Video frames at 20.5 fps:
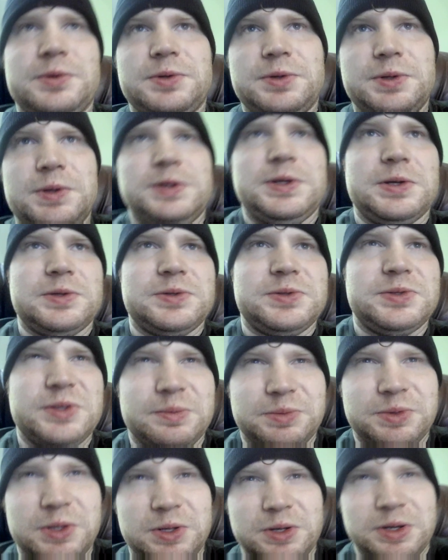get
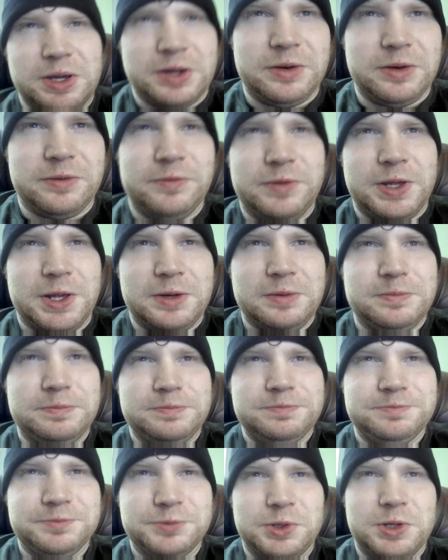something out of that.
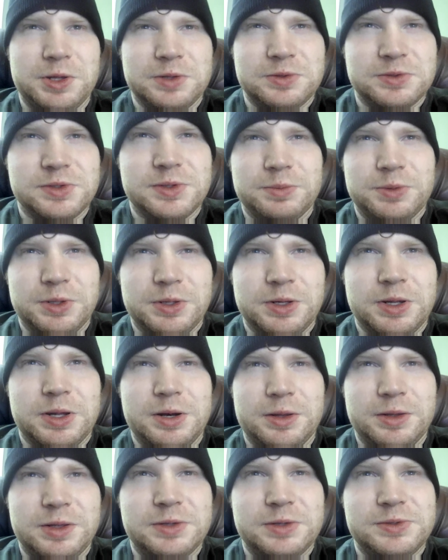Get something out
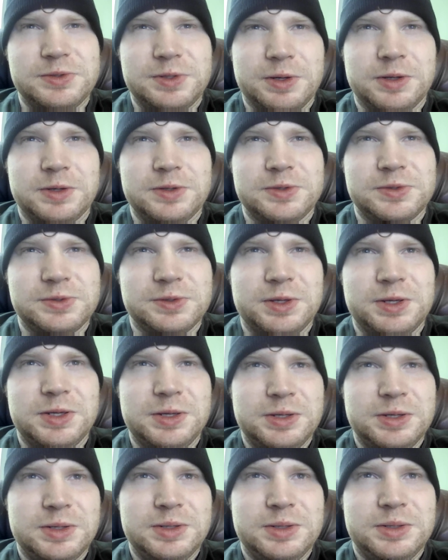of this, honestly,
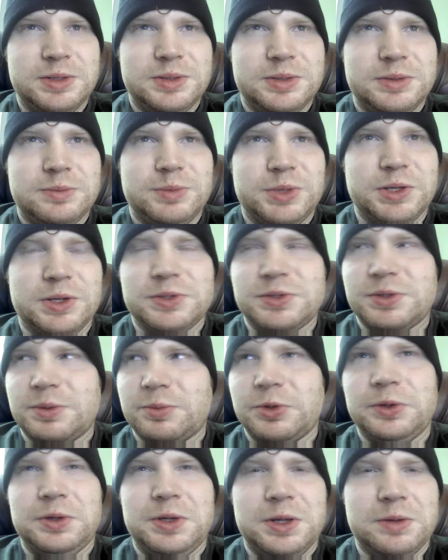because I
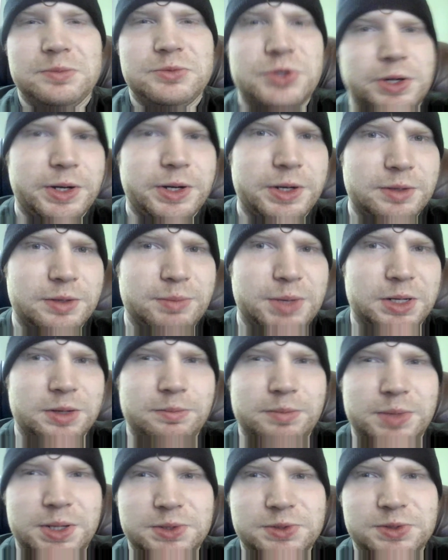really am trying to make a
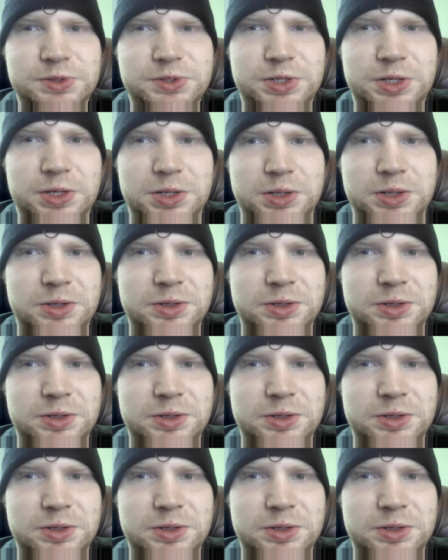message here,